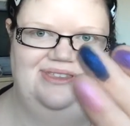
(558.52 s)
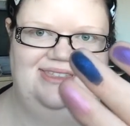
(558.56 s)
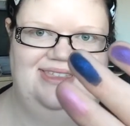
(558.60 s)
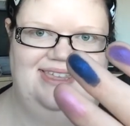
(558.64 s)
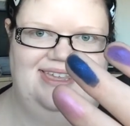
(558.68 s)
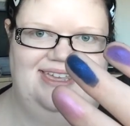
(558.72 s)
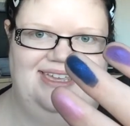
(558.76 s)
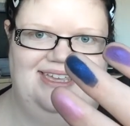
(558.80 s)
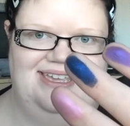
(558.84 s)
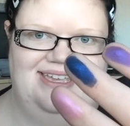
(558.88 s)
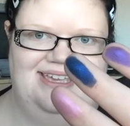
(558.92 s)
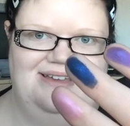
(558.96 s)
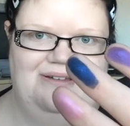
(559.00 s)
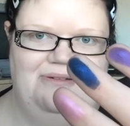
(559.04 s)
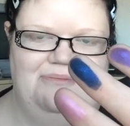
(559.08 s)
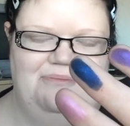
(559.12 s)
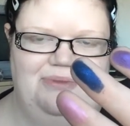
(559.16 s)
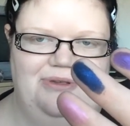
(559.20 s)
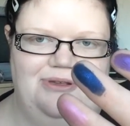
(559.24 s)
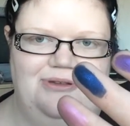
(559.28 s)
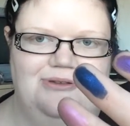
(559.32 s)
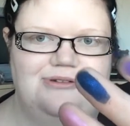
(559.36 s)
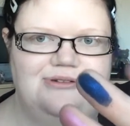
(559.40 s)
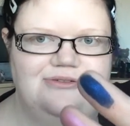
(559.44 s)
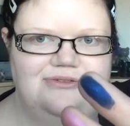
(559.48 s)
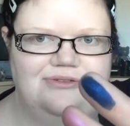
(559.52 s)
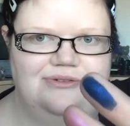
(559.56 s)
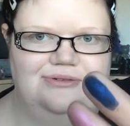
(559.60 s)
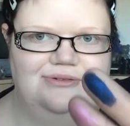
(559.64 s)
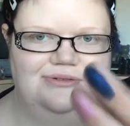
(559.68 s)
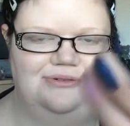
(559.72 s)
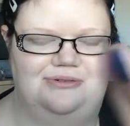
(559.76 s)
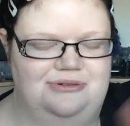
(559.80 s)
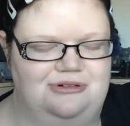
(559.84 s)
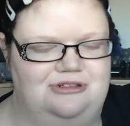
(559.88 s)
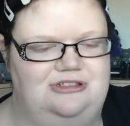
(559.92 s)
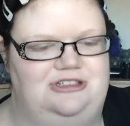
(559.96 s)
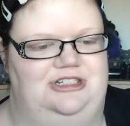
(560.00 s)
The beautiful,
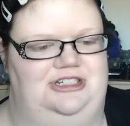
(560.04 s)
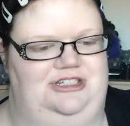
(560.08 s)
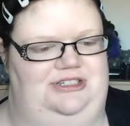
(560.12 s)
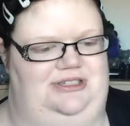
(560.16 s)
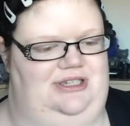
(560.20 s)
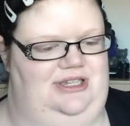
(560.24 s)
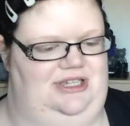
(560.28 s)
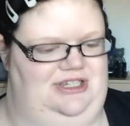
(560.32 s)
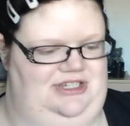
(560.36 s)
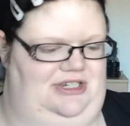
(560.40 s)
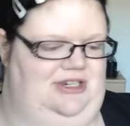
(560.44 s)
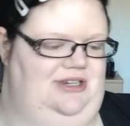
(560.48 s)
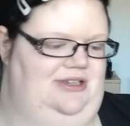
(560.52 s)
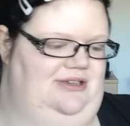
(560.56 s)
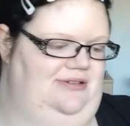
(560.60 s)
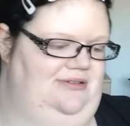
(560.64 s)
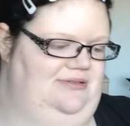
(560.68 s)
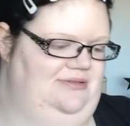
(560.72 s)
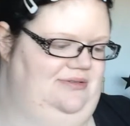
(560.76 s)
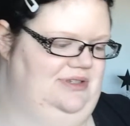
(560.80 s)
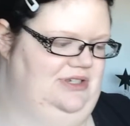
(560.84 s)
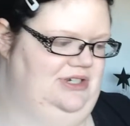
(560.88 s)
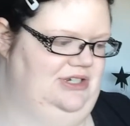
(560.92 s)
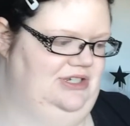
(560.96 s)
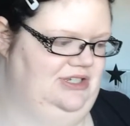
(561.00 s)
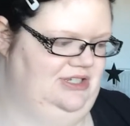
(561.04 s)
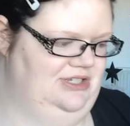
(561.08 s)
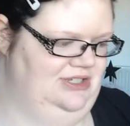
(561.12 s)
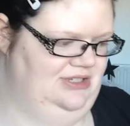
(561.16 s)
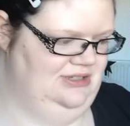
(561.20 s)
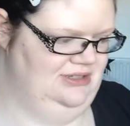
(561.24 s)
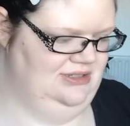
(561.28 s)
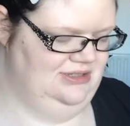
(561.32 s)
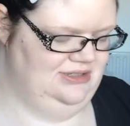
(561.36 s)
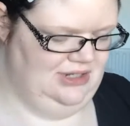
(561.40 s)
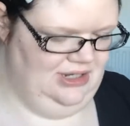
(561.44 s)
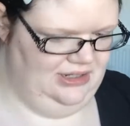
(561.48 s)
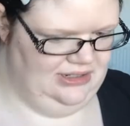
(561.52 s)
gorgeous eyeshadows are
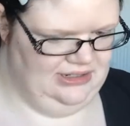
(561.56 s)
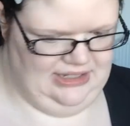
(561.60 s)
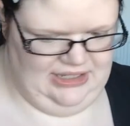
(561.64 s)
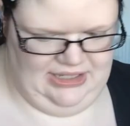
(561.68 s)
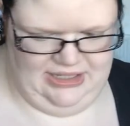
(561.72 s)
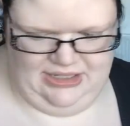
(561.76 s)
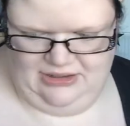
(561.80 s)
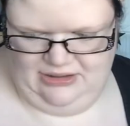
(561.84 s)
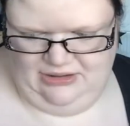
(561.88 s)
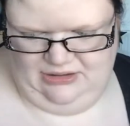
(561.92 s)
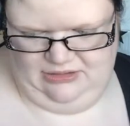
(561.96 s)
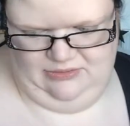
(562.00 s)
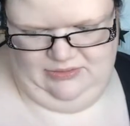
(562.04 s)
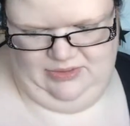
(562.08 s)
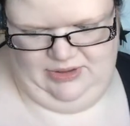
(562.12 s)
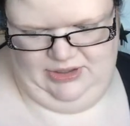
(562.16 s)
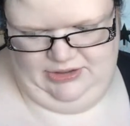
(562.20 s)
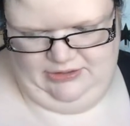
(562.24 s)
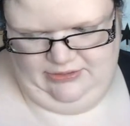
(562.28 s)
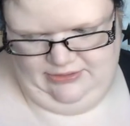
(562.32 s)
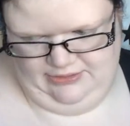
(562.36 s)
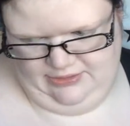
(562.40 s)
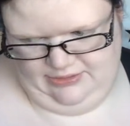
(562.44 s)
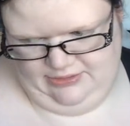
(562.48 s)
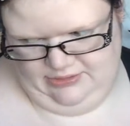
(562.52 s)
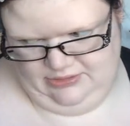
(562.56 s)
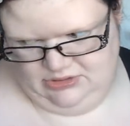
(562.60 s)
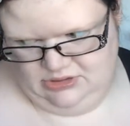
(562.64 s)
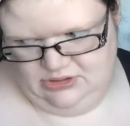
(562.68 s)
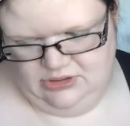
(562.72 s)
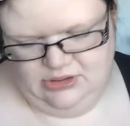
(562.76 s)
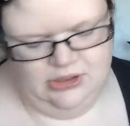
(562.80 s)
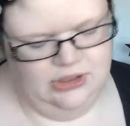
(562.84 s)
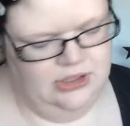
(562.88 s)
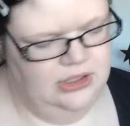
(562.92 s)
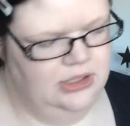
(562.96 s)
just stunning. Oh my god.